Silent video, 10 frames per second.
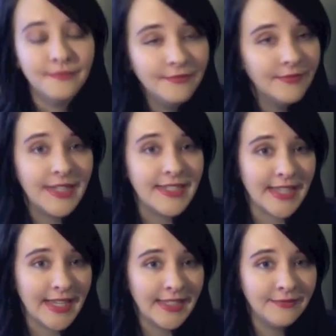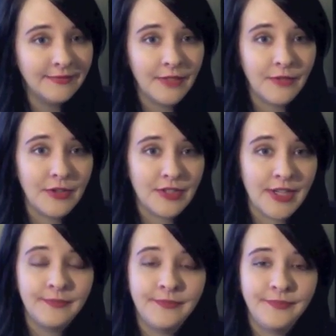InDesign and Photoshop.
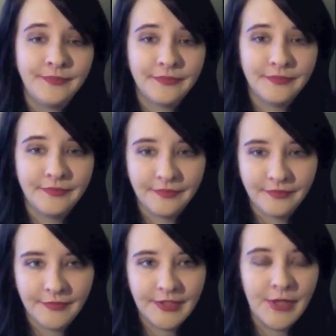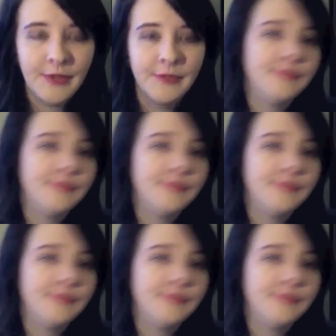So